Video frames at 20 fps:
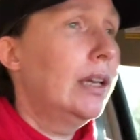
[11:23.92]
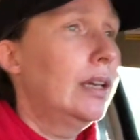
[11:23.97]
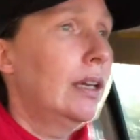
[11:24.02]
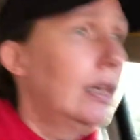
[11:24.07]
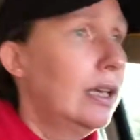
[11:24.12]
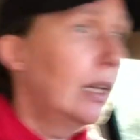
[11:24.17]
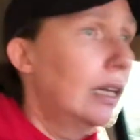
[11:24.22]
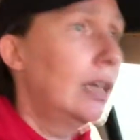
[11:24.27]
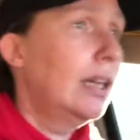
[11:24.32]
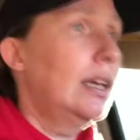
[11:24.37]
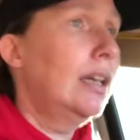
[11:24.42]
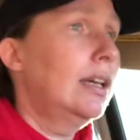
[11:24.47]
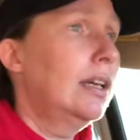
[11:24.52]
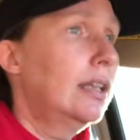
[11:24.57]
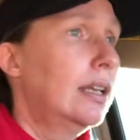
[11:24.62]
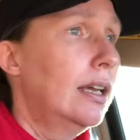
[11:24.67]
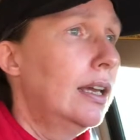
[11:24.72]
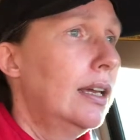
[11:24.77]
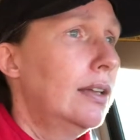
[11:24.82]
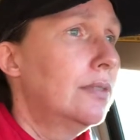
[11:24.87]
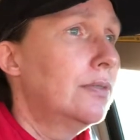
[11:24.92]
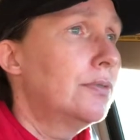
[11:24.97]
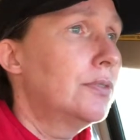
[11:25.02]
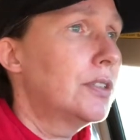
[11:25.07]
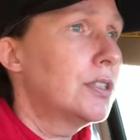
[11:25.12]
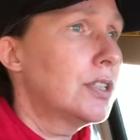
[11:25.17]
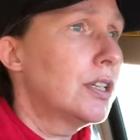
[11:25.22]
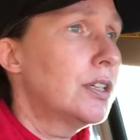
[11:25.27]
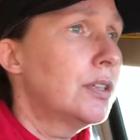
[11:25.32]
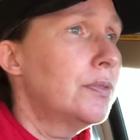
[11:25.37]
and
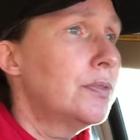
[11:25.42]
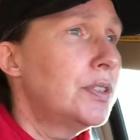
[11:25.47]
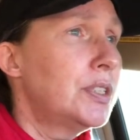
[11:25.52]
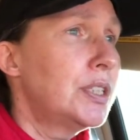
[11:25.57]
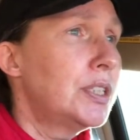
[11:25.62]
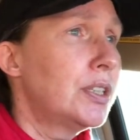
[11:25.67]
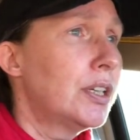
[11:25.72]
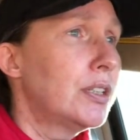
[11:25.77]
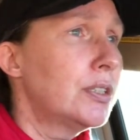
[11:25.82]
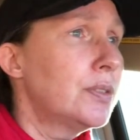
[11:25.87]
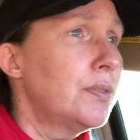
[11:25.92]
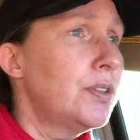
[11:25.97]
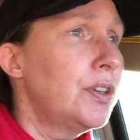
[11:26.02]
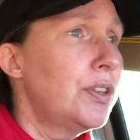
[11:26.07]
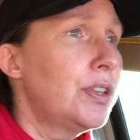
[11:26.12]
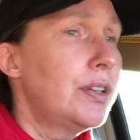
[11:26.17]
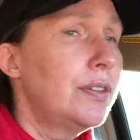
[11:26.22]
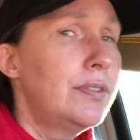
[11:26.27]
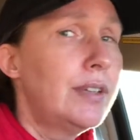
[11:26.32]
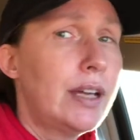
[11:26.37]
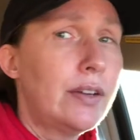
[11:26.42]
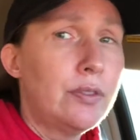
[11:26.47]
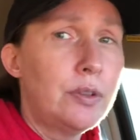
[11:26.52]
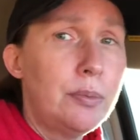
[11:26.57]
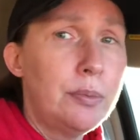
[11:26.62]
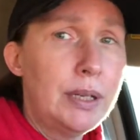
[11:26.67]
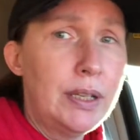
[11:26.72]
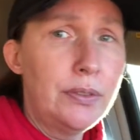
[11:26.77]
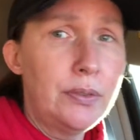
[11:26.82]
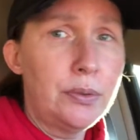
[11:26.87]
for those of you that have never
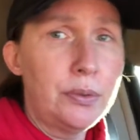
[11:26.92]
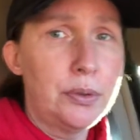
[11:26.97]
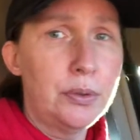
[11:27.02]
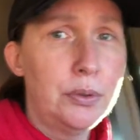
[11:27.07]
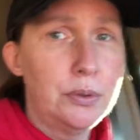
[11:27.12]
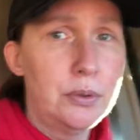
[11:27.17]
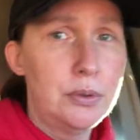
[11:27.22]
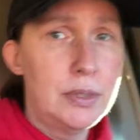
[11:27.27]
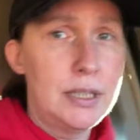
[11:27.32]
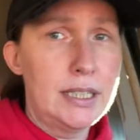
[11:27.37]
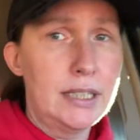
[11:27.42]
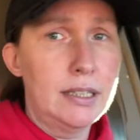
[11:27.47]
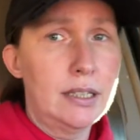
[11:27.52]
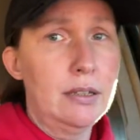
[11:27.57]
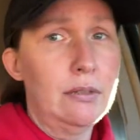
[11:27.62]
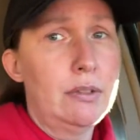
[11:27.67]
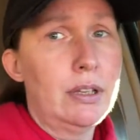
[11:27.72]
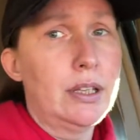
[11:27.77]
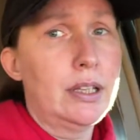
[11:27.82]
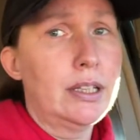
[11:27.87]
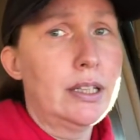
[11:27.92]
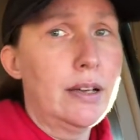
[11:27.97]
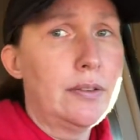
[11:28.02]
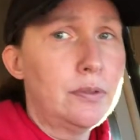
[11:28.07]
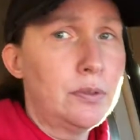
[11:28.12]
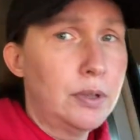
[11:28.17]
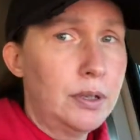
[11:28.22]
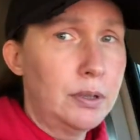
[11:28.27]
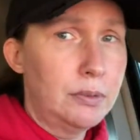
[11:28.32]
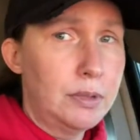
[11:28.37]
been through dealing with a loved
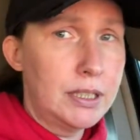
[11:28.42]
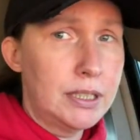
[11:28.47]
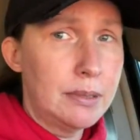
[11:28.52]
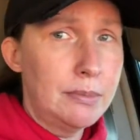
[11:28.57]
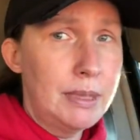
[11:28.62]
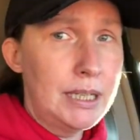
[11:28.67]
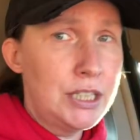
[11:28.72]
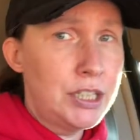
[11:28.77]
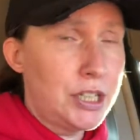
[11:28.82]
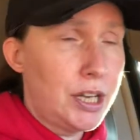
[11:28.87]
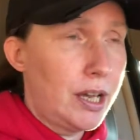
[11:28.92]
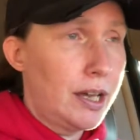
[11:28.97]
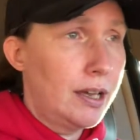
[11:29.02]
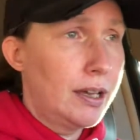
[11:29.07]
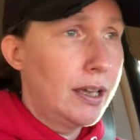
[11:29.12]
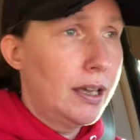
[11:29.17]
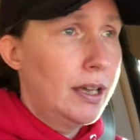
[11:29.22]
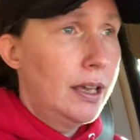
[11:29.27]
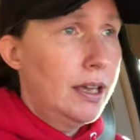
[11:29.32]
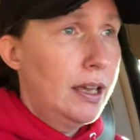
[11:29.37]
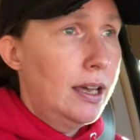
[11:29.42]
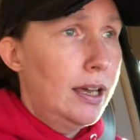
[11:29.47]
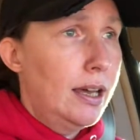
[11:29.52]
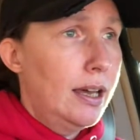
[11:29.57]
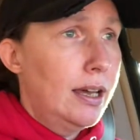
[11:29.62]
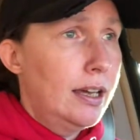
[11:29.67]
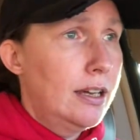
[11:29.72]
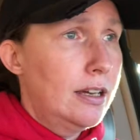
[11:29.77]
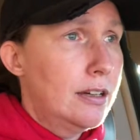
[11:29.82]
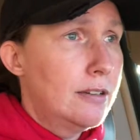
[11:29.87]
one with dementia,
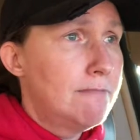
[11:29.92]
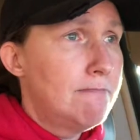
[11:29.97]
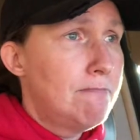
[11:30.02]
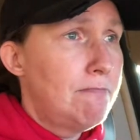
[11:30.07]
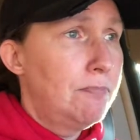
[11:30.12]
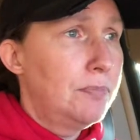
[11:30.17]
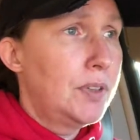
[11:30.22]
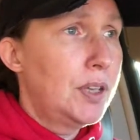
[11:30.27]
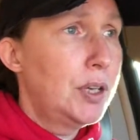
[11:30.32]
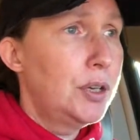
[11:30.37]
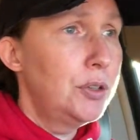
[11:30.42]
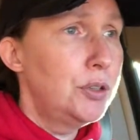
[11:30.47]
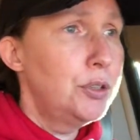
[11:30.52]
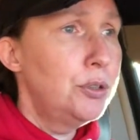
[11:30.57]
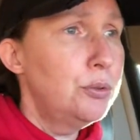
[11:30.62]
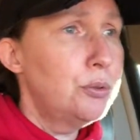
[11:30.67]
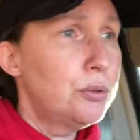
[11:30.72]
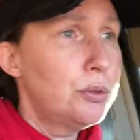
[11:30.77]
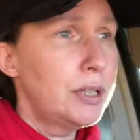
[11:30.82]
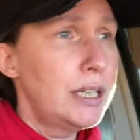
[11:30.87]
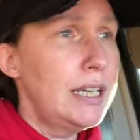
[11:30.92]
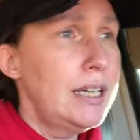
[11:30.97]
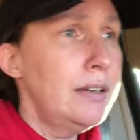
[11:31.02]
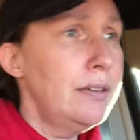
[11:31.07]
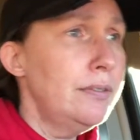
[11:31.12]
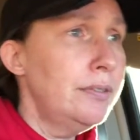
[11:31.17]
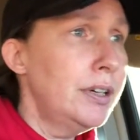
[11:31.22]
you grieve